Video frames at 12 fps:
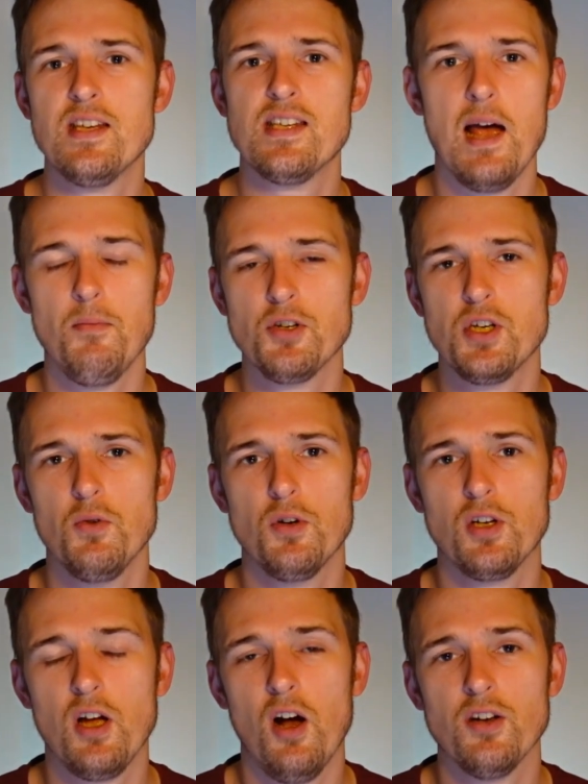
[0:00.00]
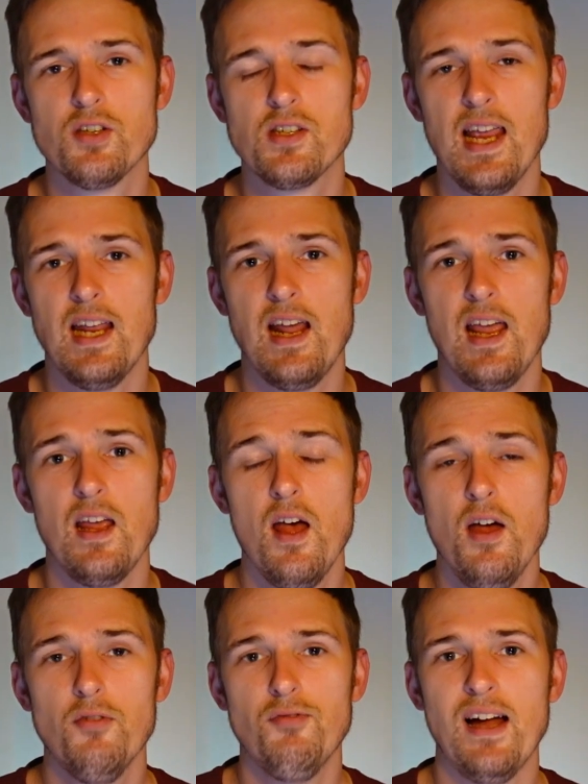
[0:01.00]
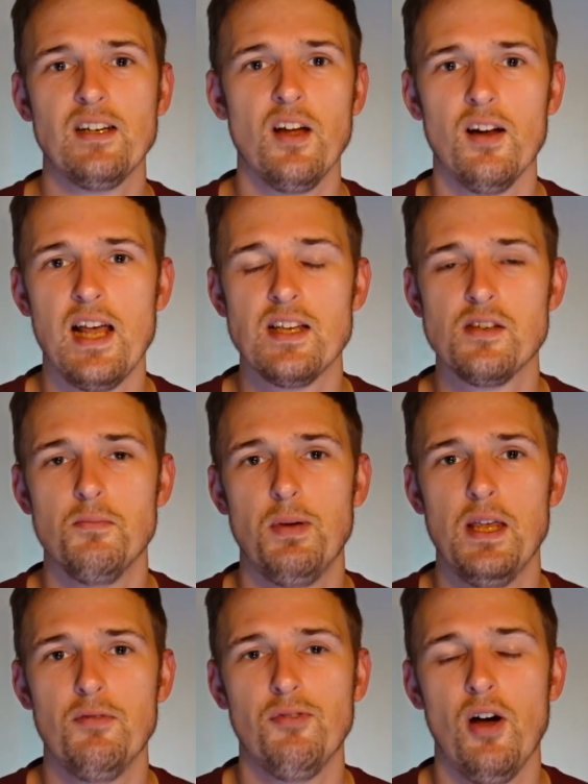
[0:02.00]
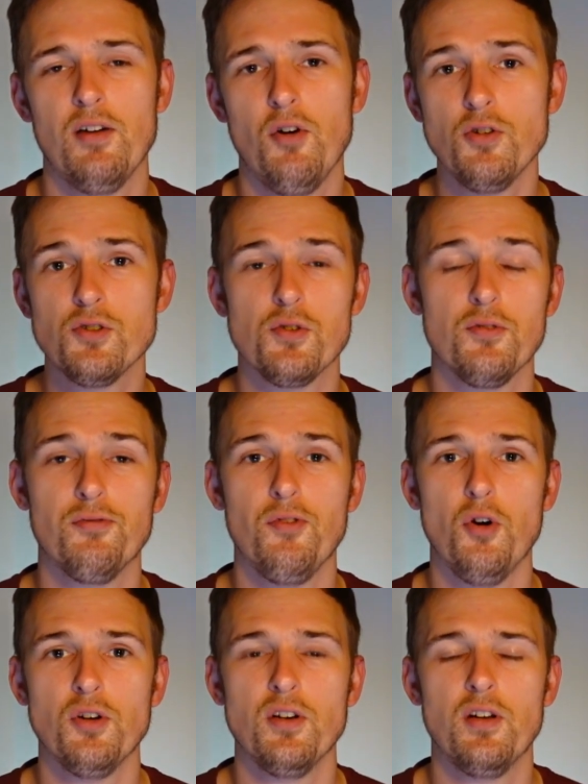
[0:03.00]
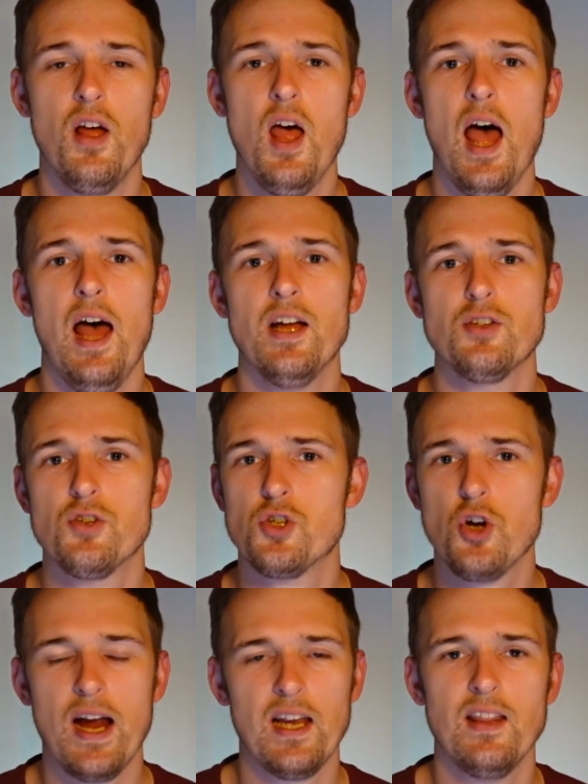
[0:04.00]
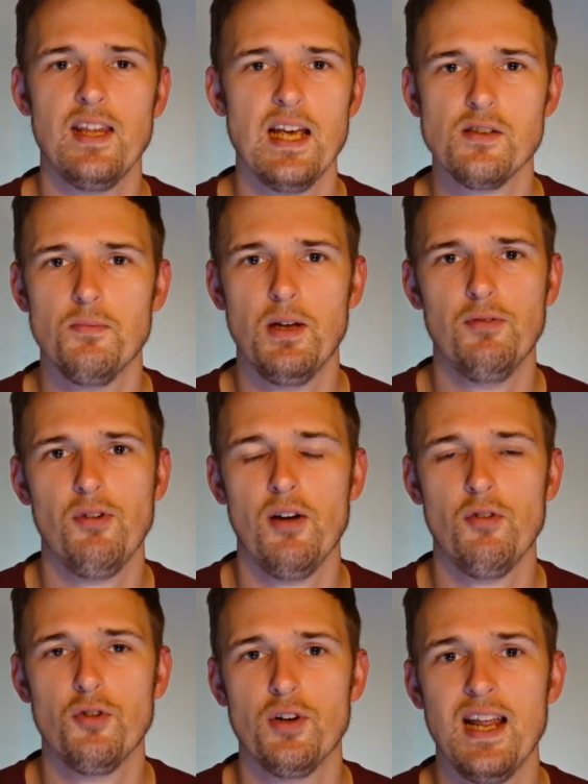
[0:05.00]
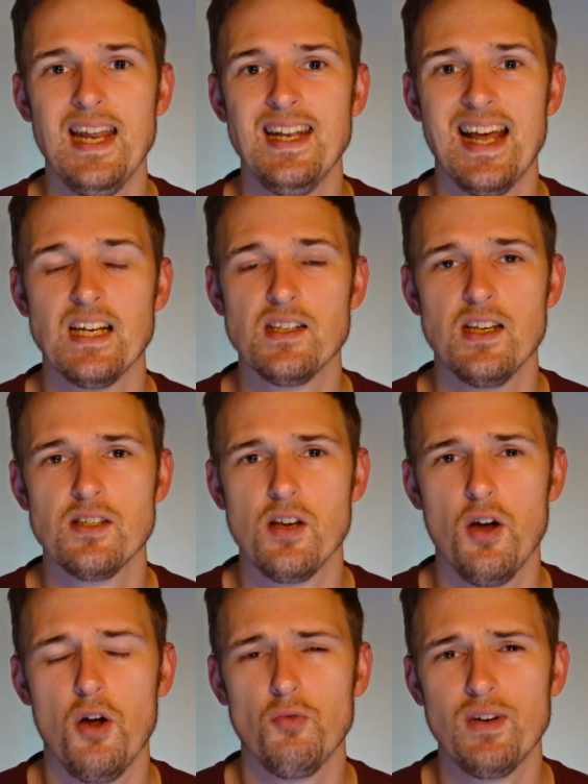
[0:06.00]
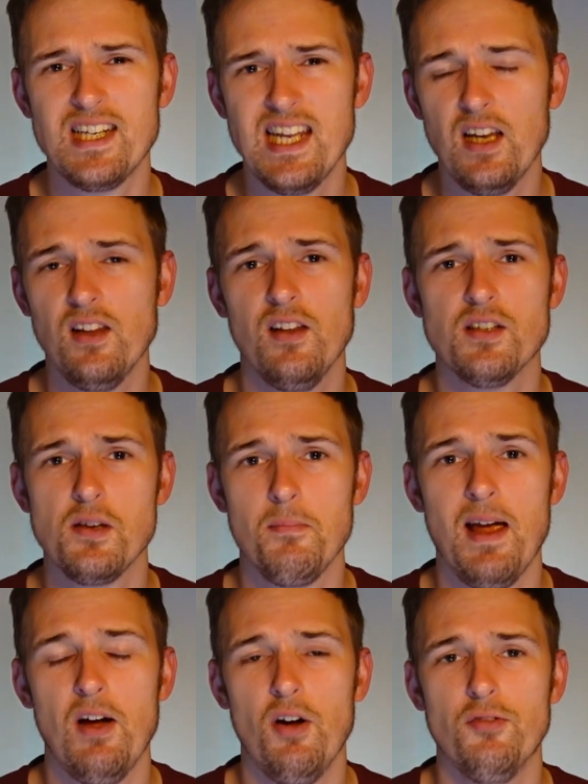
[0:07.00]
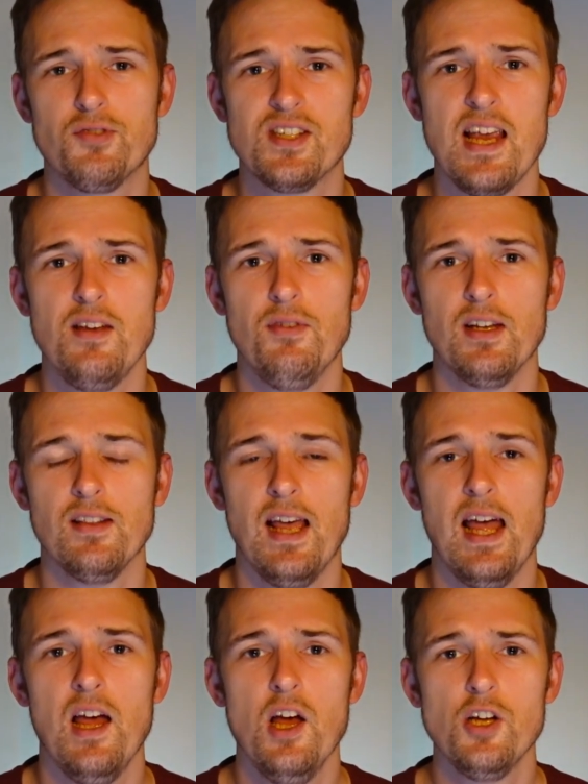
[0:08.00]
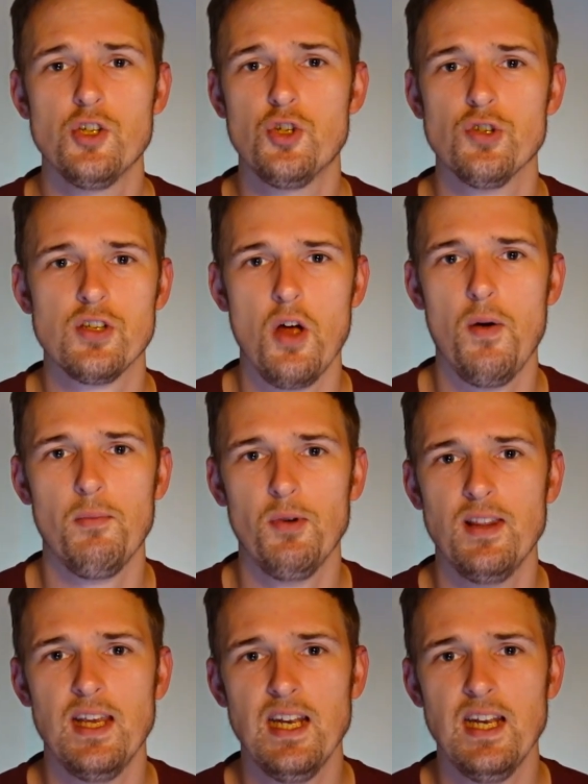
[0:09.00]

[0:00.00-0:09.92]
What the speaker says: is how much it would cost in a Vanguard S&P 500 fund, just tracking the S&P 500 index. It's a ridiculous amount of saving there just going with the